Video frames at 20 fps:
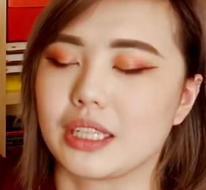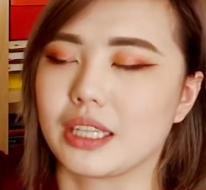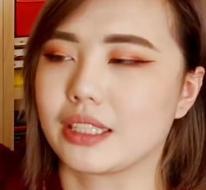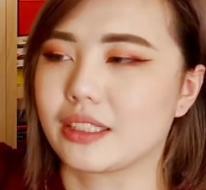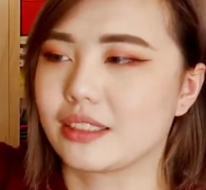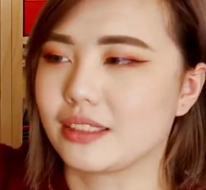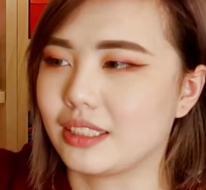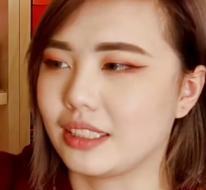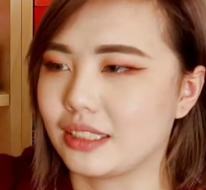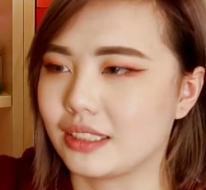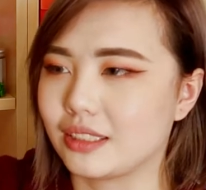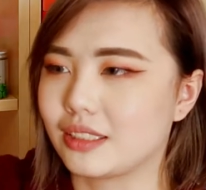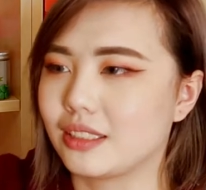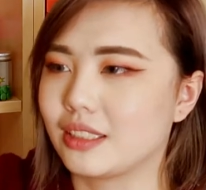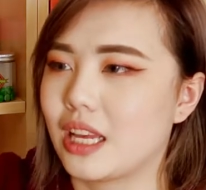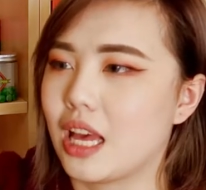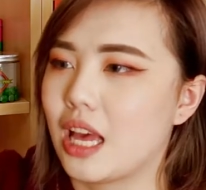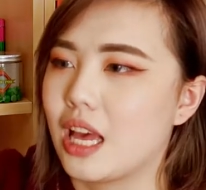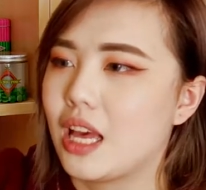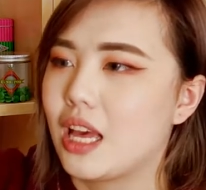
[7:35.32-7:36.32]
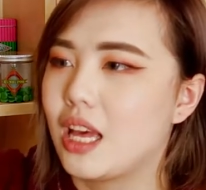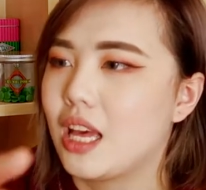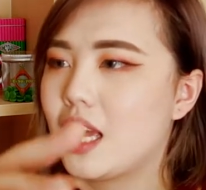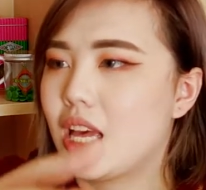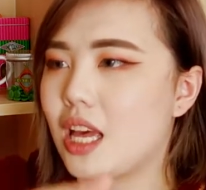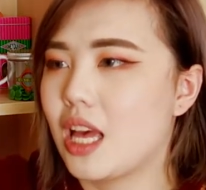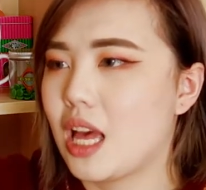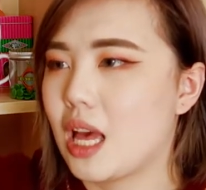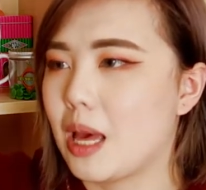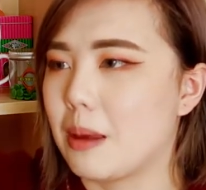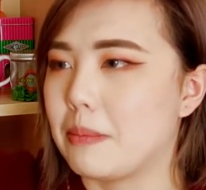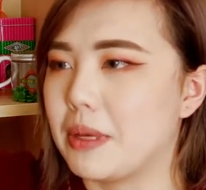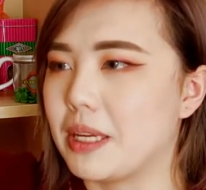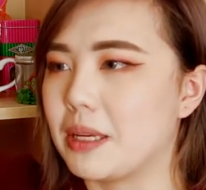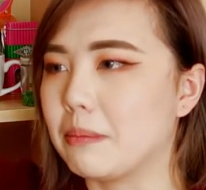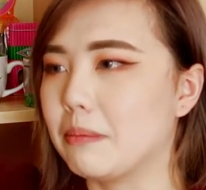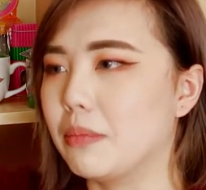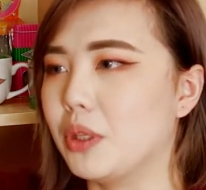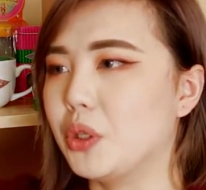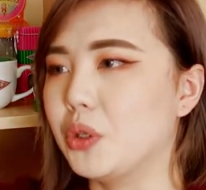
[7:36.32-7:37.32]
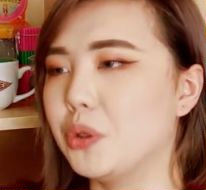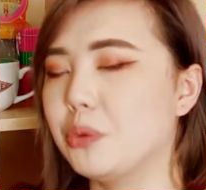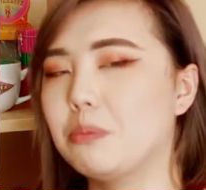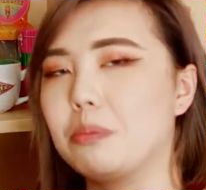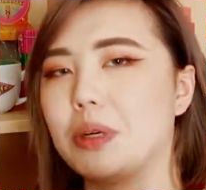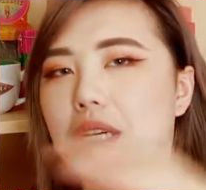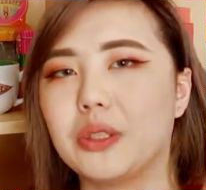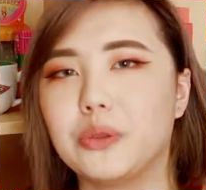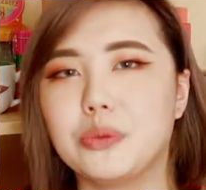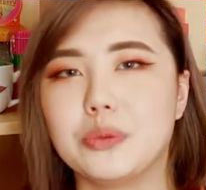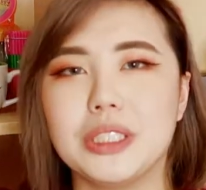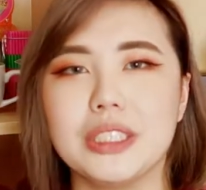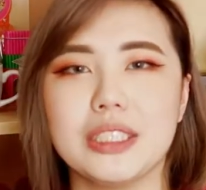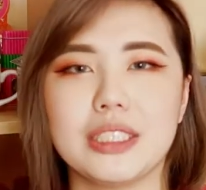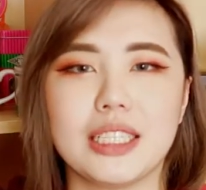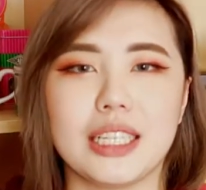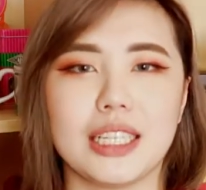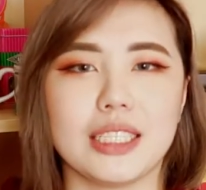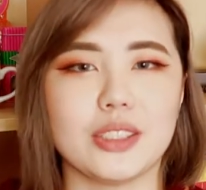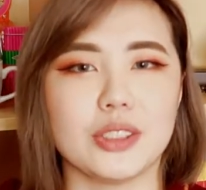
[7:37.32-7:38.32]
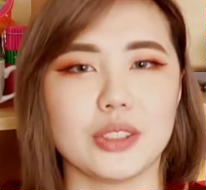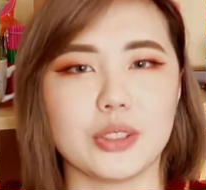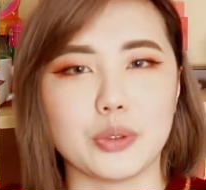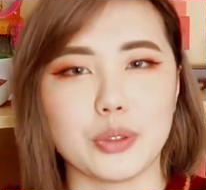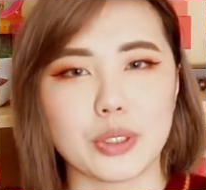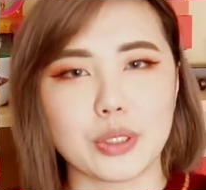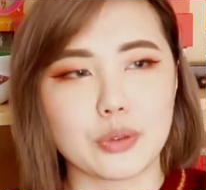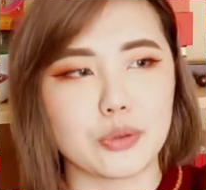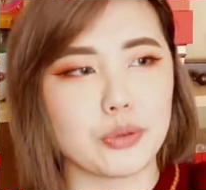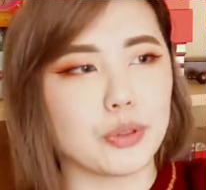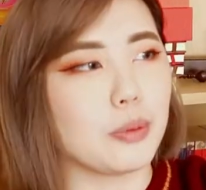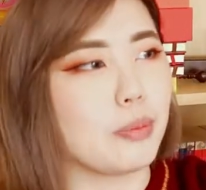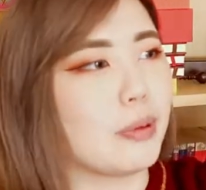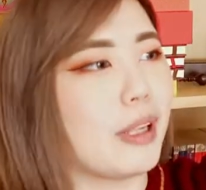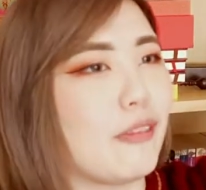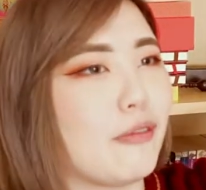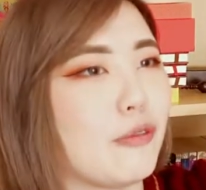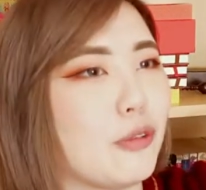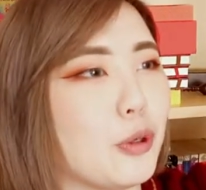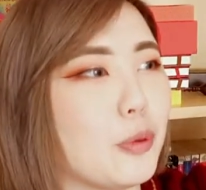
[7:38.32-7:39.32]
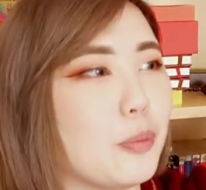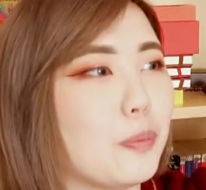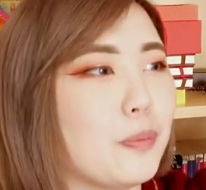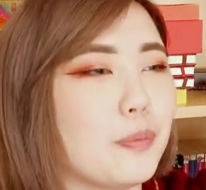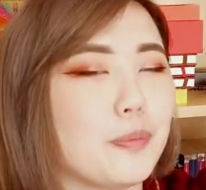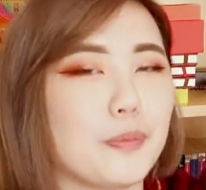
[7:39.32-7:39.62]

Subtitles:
like it's being blown by the wind as you're going through the platform.